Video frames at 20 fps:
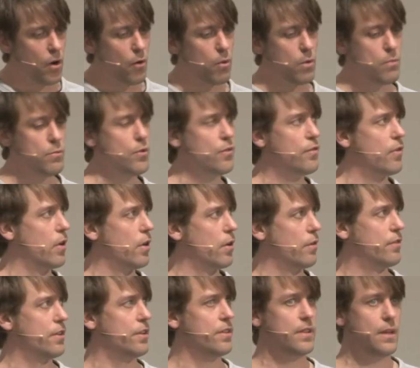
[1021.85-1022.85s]
remove a lot of
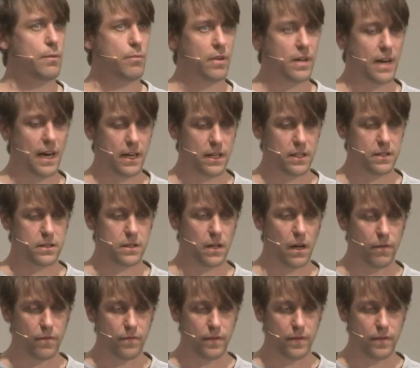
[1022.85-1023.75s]
the deprecated stuff